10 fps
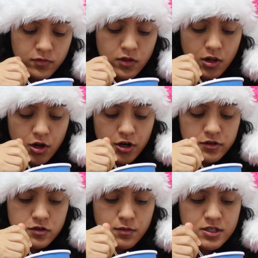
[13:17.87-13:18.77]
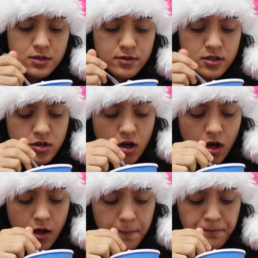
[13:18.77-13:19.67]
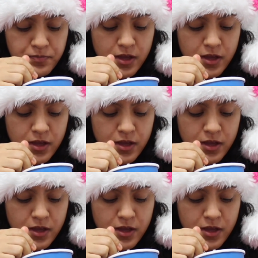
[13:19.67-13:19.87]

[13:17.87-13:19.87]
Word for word: learn so much about the dog.